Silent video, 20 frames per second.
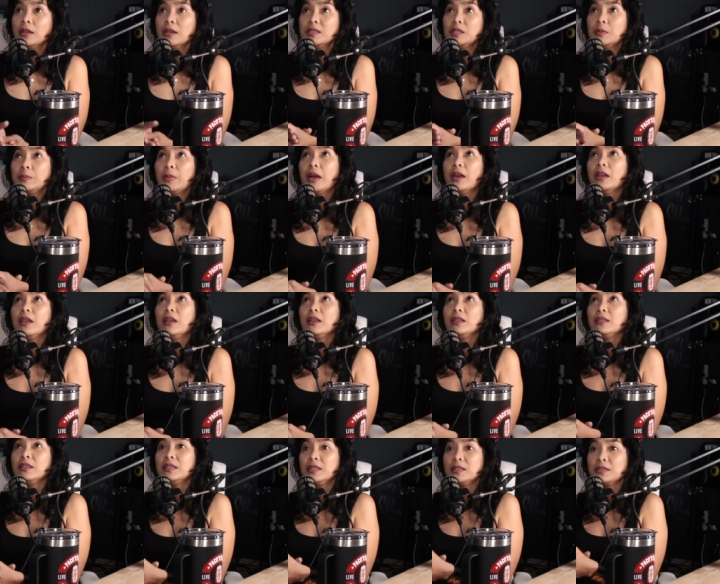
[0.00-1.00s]
Kasi
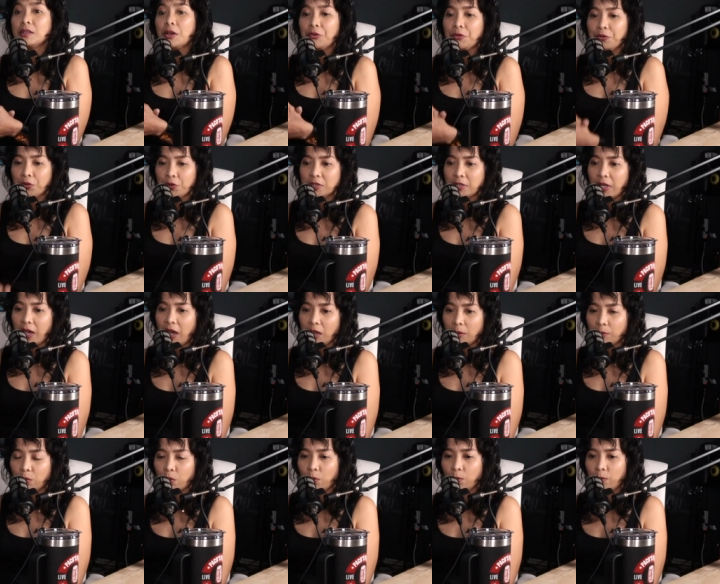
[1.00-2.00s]
parang, this is our first
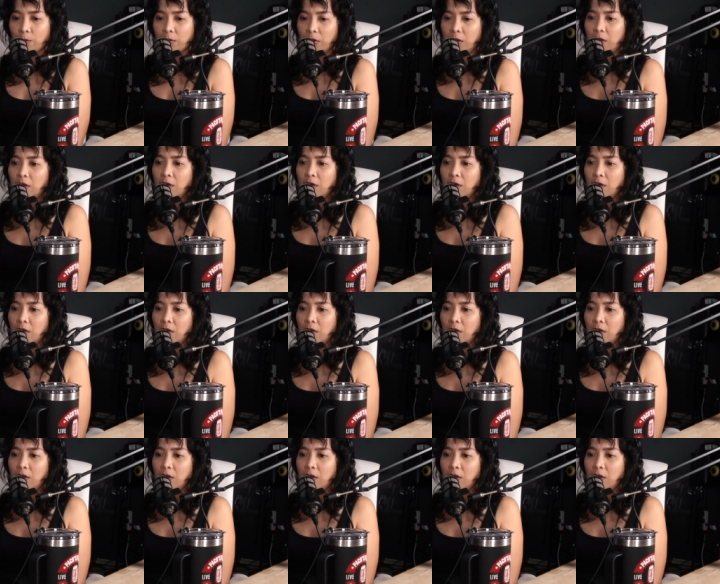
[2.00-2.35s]
album.